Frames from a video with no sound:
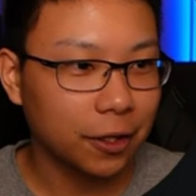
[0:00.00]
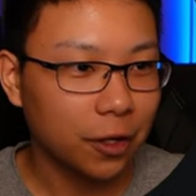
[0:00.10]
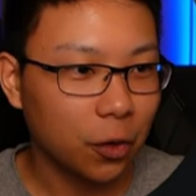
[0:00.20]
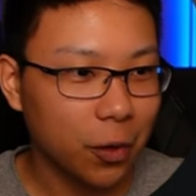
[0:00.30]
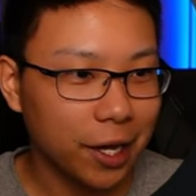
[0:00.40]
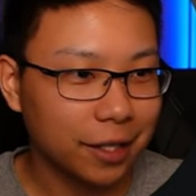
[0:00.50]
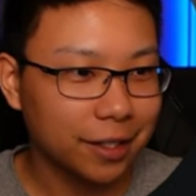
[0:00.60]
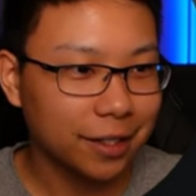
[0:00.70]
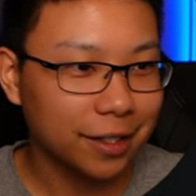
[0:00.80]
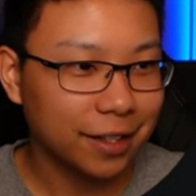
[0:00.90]
Wait,
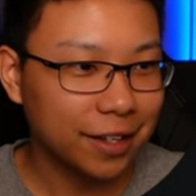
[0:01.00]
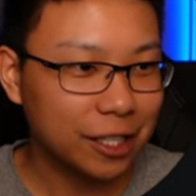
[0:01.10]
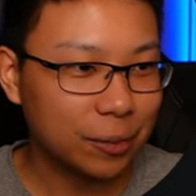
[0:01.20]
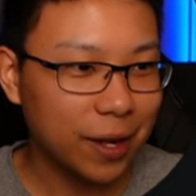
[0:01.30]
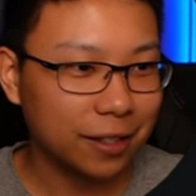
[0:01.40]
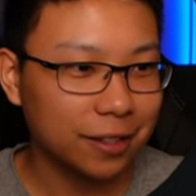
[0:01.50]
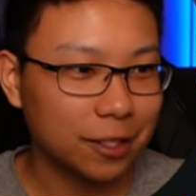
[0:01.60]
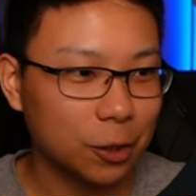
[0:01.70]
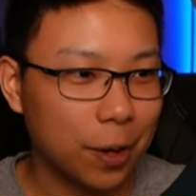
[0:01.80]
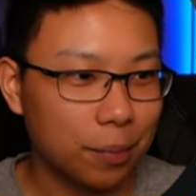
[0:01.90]
they expect to
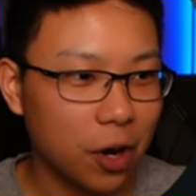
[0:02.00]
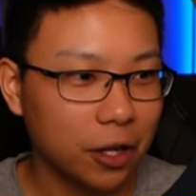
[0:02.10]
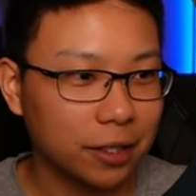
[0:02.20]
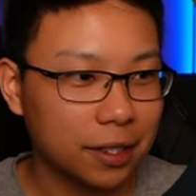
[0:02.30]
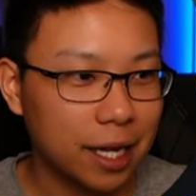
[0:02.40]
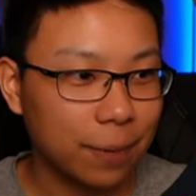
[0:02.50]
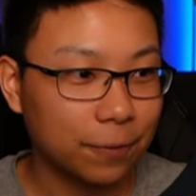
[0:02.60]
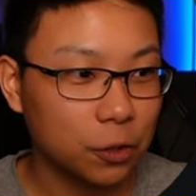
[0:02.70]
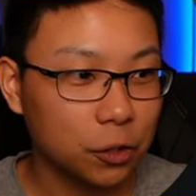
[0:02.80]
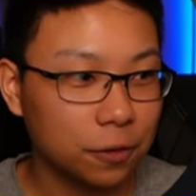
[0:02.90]
do a Brogni type
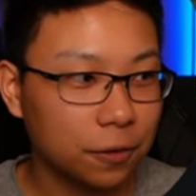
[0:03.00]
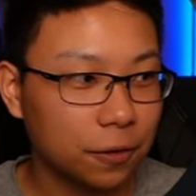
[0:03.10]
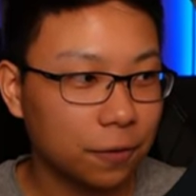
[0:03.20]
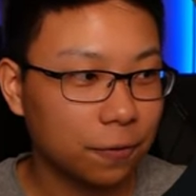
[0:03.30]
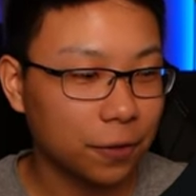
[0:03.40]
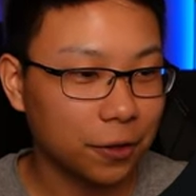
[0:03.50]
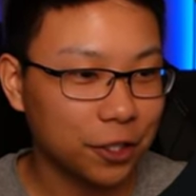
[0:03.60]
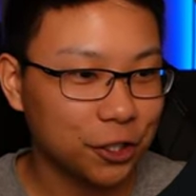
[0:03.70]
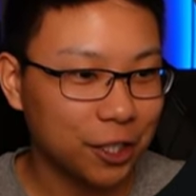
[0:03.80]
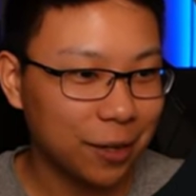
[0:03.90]
fusion for
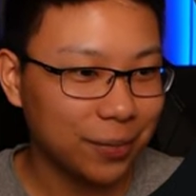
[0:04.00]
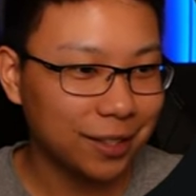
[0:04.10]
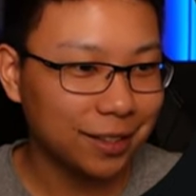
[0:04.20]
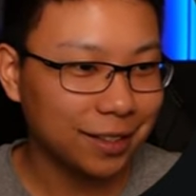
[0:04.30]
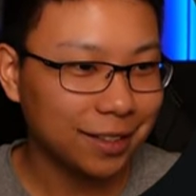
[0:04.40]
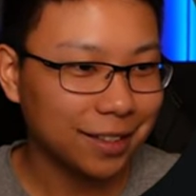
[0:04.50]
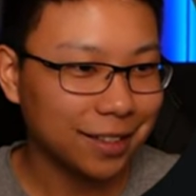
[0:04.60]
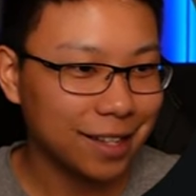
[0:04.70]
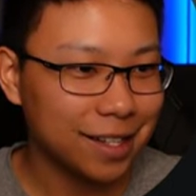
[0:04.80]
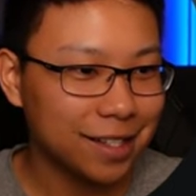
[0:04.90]
this champion?
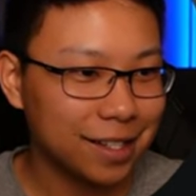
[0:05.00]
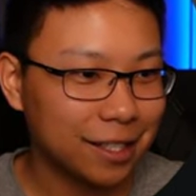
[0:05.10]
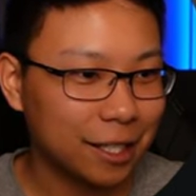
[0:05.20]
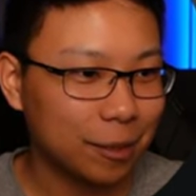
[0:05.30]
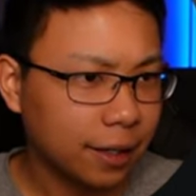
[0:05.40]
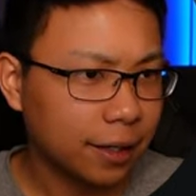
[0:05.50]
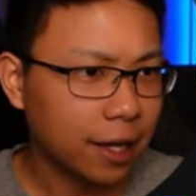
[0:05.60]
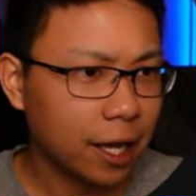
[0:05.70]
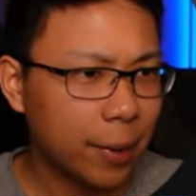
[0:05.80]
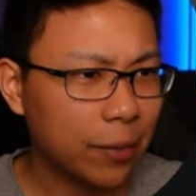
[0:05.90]
Easy skip. Yeah,
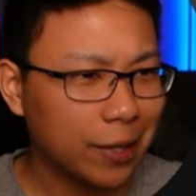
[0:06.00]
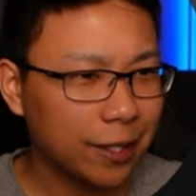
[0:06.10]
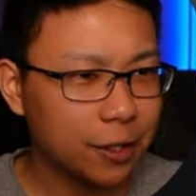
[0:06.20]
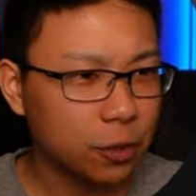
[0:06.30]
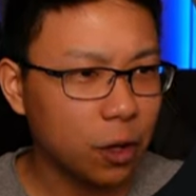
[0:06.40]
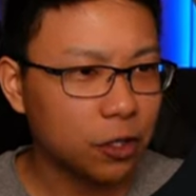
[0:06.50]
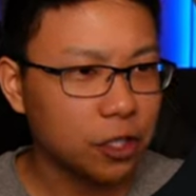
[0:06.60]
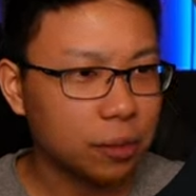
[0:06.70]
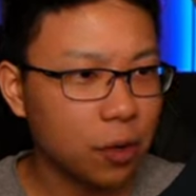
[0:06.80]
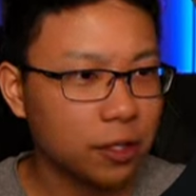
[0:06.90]
am I reading this wrong?
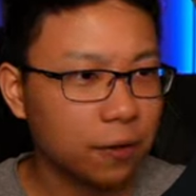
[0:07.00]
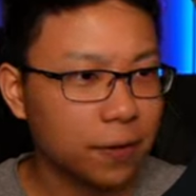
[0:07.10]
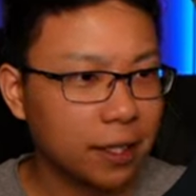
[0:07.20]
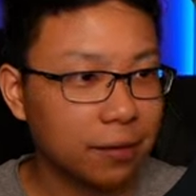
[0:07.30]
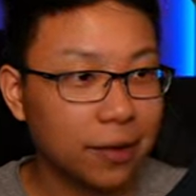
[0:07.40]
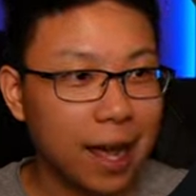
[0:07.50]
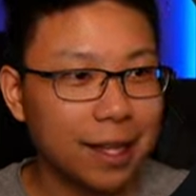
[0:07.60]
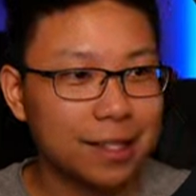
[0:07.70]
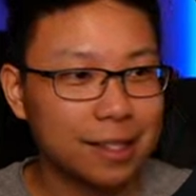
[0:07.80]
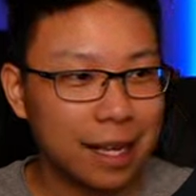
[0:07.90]
She's mostly effective
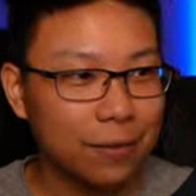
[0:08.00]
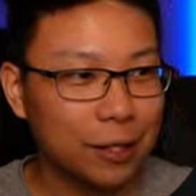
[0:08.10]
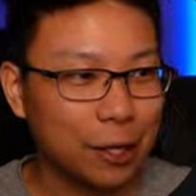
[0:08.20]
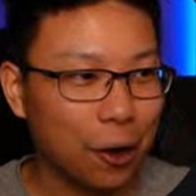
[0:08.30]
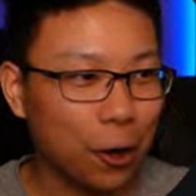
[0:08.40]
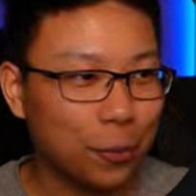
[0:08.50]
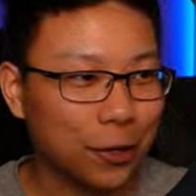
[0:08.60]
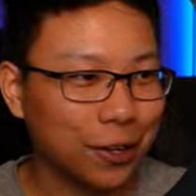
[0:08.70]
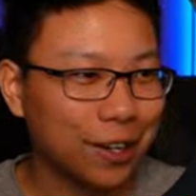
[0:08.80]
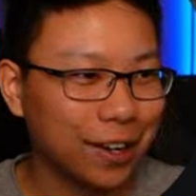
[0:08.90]
at saving the
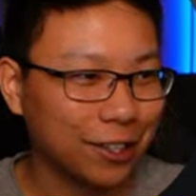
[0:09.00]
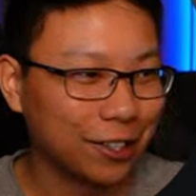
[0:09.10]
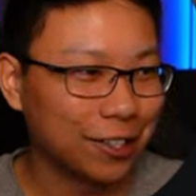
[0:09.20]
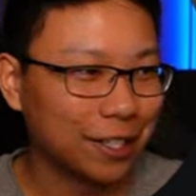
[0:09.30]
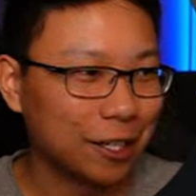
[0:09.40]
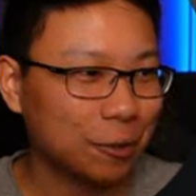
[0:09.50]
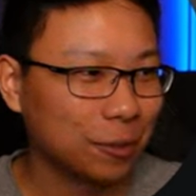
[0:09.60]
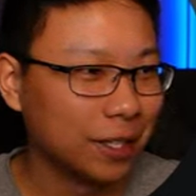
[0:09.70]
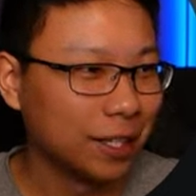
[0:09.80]
Arbiter on your team.